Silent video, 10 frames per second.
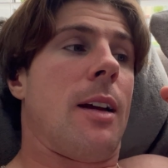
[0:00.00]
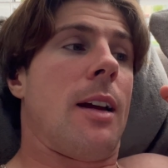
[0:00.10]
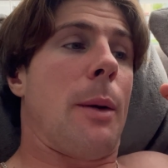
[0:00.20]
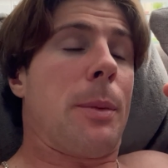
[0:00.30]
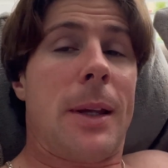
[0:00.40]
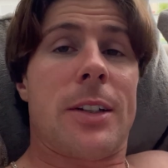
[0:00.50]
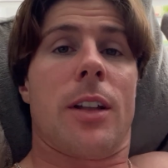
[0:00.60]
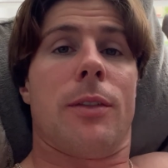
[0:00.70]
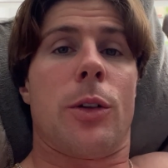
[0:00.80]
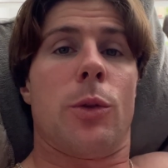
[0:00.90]
I would basically
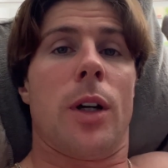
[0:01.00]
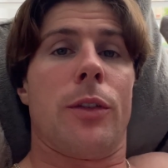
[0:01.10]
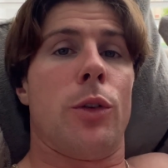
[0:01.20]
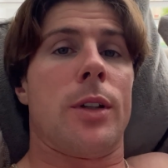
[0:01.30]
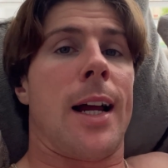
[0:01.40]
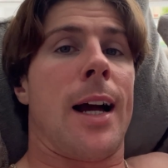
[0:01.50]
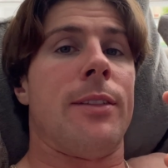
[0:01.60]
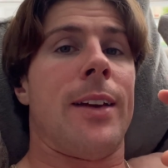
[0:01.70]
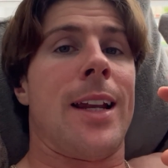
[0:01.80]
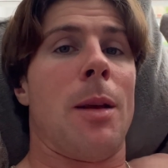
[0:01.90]
love to know if you
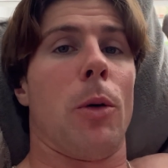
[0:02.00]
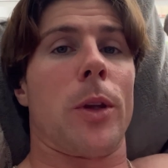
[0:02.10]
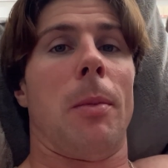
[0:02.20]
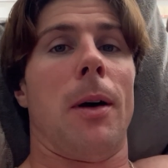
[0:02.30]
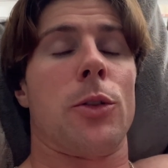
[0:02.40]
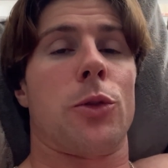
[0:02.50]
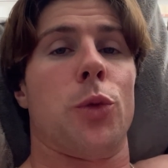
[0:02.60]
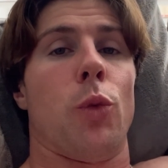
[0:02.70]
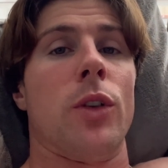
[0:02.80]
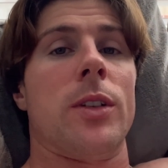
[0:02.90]
have any body parts you
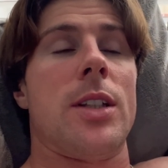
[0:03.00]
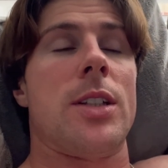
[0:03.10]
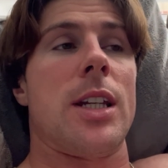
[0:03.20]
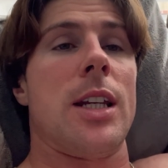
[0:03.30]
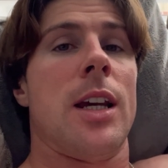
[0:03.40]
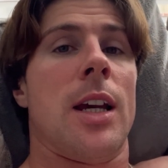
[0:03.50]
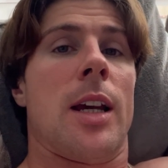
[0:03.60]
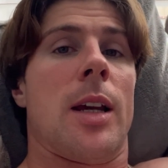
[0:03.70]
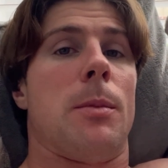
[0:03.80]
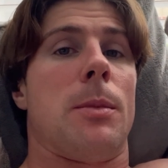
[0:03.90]
want to see
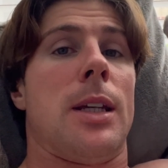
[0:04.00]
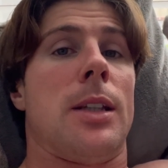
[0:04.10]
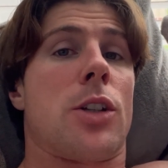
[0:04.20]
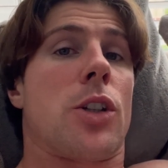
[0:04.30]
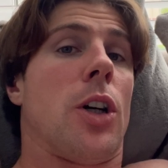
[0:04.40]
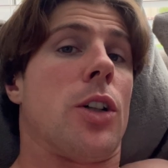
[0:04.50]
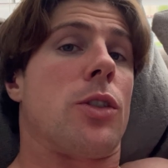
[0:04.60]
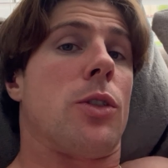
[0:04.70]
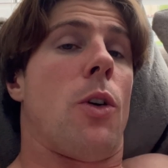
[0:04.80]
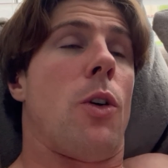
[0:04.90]
me discuss
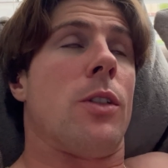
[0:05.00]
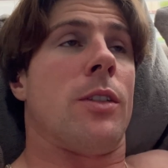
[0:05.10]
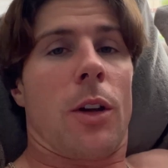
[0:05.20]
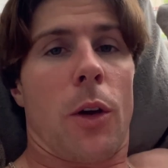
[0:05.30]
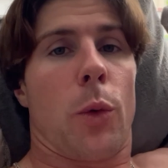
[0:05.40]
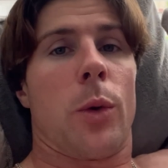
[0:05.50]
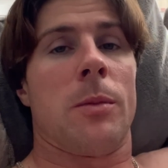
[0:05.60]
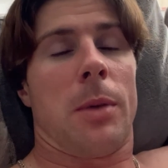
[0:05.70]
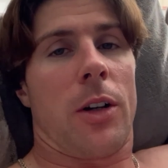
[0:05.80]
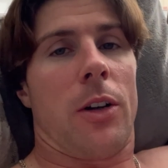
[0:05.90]
on growing,
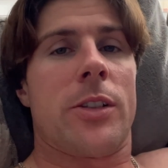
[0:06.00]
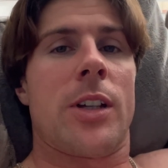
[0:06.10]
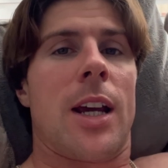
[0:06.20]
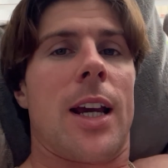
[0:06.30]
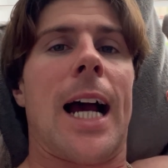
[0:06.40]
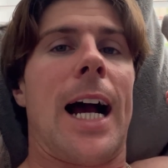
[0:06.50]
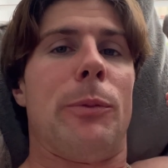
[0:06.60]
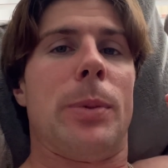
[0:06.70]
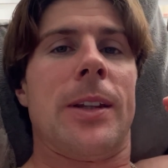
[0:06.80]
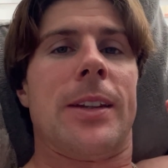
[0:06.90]
because I've
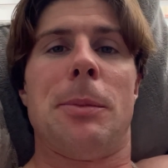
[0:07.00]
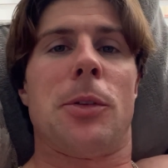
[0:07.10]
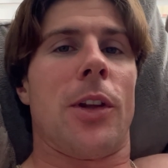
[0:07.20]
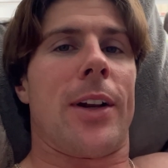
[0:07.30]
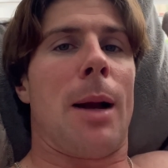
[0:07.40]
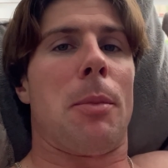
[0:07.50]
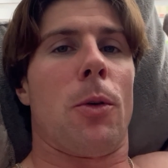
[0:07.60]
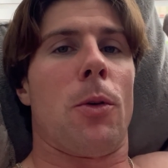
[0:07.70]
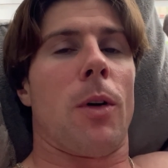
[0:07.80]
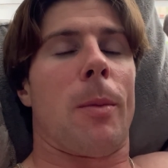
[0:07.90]
been deep down the rabbit
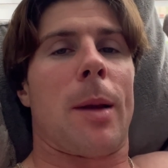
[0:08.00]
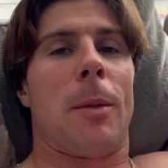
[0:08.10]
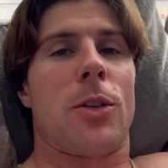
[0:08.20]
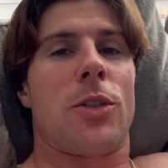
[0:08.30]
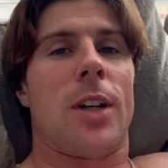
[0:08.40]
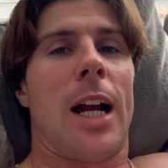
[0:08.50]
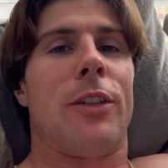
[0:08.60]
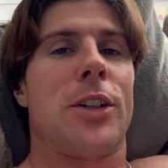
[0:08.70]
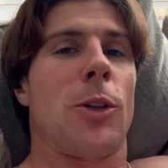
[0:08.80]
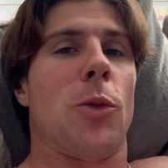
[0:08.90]
hole for pretty much
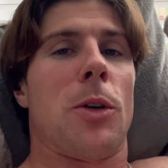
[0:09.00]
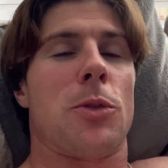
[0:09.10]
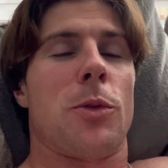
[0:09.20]
every single muscle